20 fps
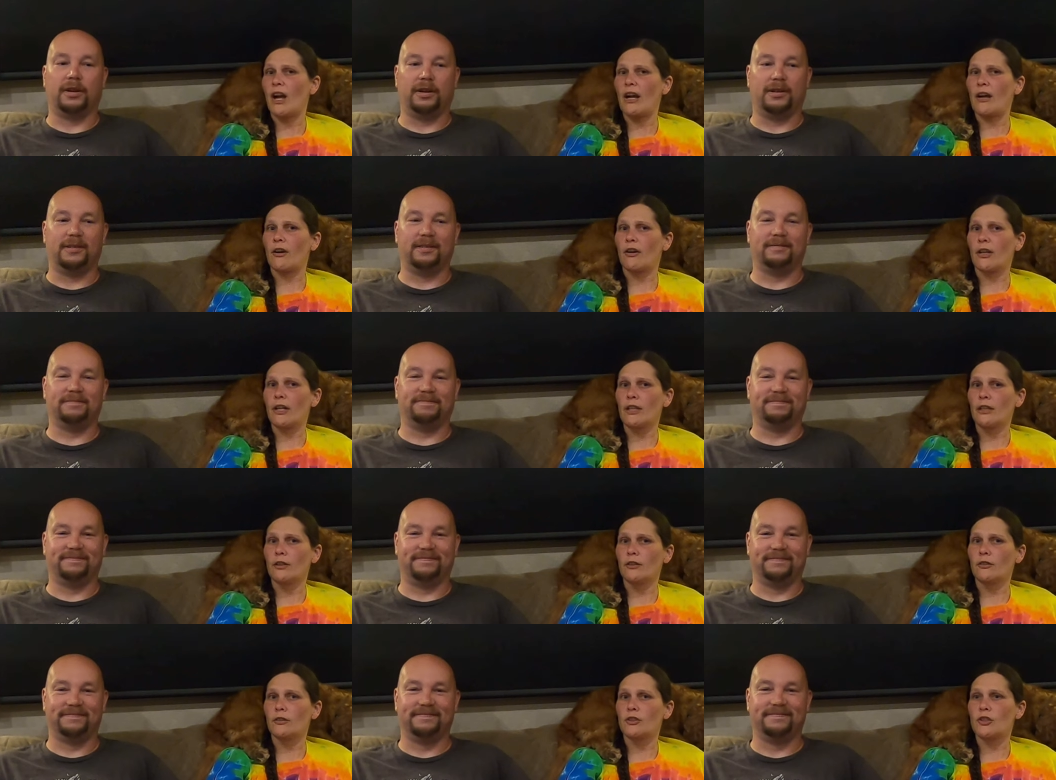
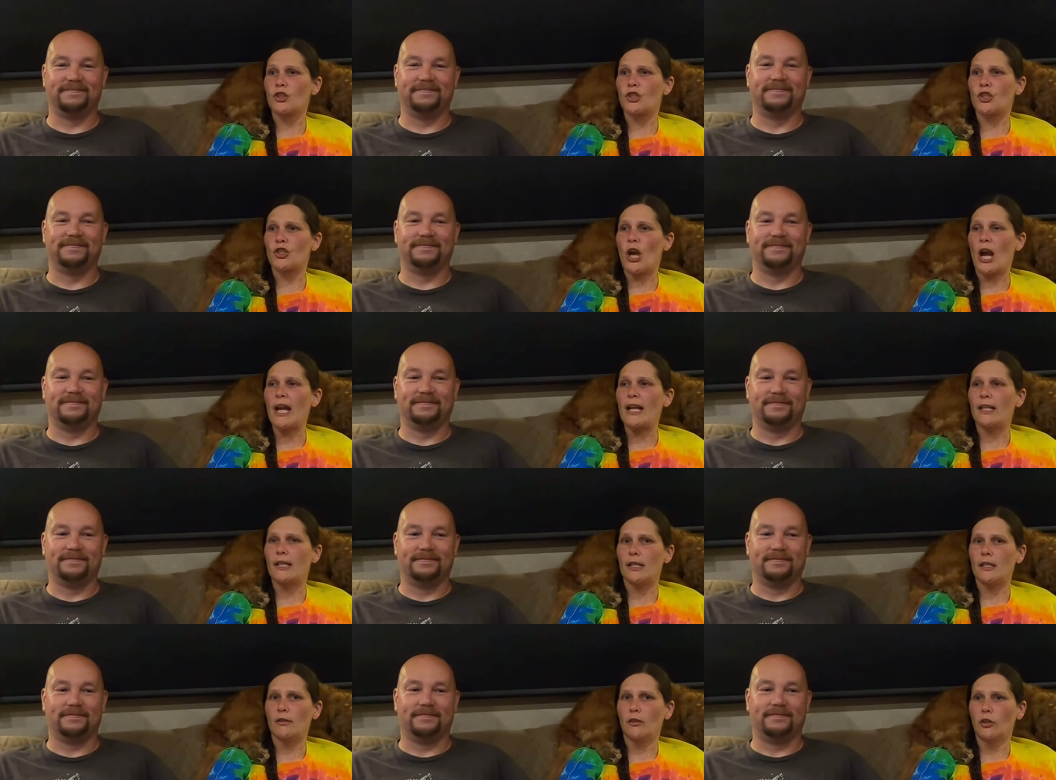Speaker 1: very
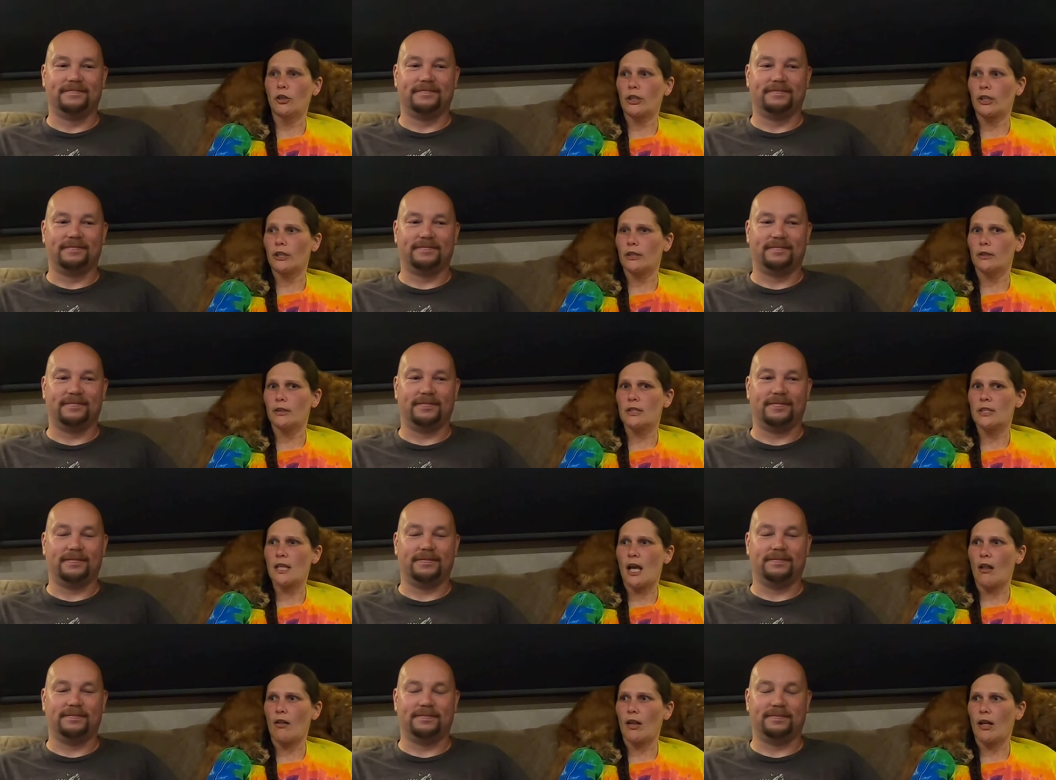shady looking,
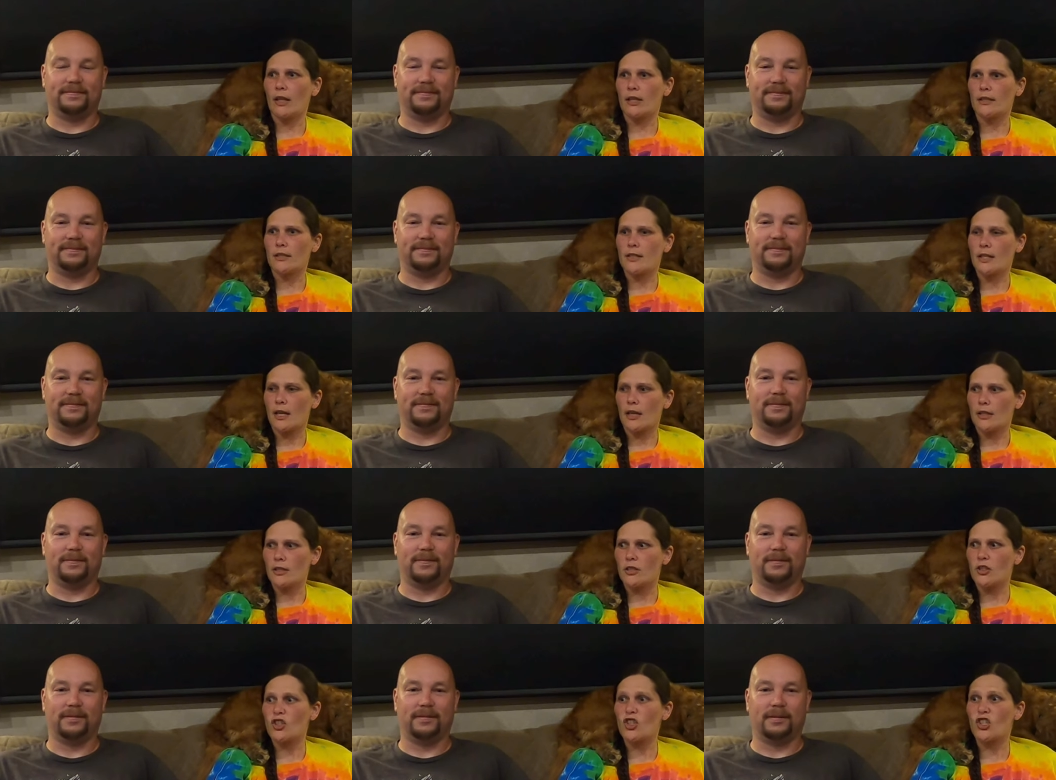is all I can
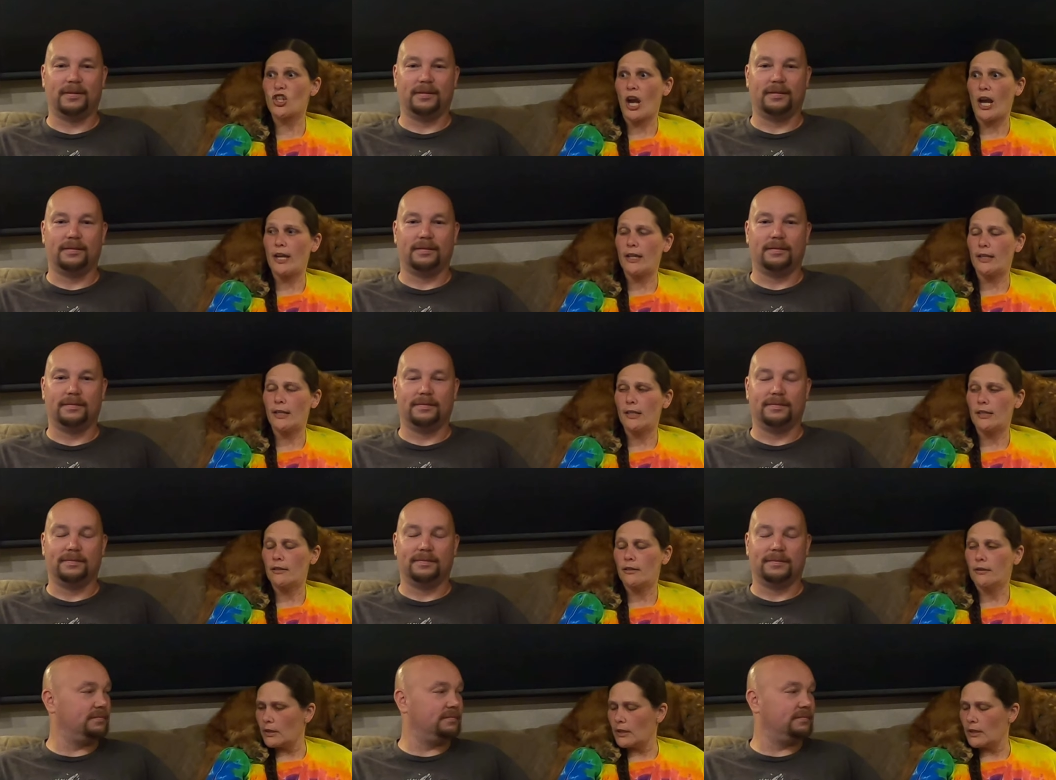say. It's shady.